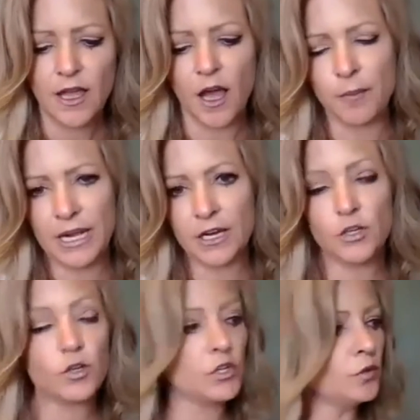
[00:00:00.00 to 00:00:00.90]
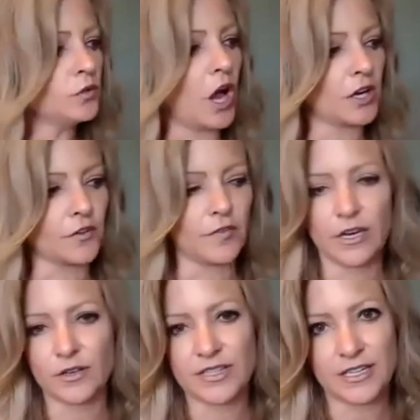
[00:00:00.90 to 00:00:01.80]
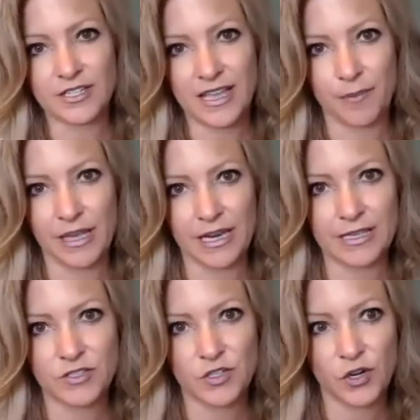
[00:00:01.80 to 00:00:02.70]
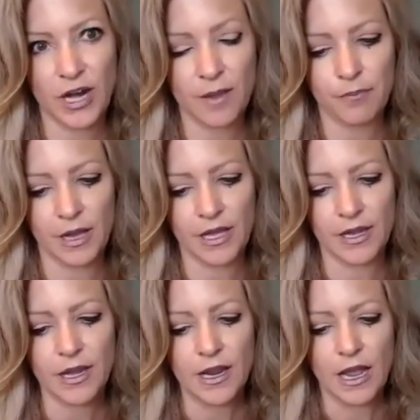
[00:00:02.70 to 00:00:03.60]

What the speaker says: A minute, you could do longer videos. They just can't be on Instagram, but